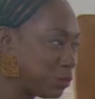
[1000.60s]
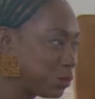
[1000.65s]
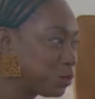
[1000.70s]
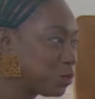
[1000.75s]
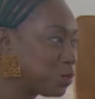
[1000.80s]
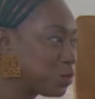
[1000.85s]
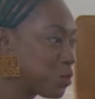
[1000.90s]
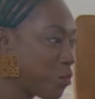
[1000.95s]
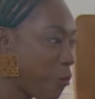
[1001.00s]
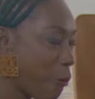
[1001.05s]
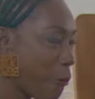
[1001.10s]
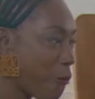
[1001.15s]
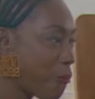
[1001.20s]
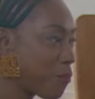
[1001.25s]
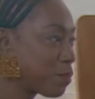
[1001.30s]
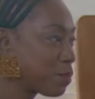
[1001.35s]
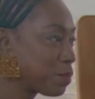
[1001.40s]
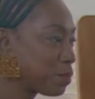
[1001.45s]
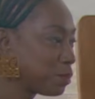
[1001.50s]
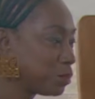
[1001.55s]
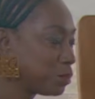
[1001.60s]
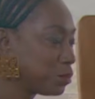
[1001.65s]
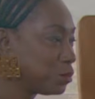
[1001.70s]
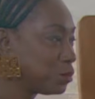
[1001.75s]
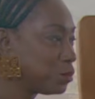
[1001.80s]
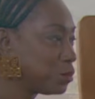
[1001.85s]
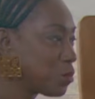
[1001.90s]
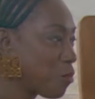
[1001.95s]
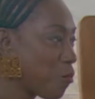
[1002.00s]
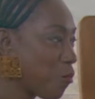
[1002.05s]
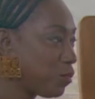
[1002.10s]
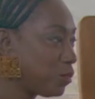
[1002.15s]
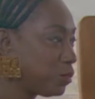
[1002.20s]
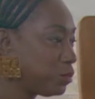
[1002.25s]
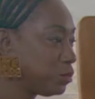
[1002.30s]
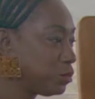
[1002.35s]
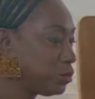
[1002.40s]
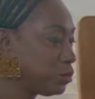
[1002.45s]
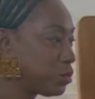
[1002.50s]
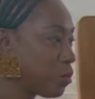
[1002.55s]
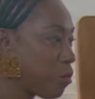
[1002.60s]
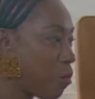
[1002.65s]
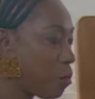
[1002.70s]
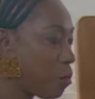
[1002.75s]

But yeah, you know what?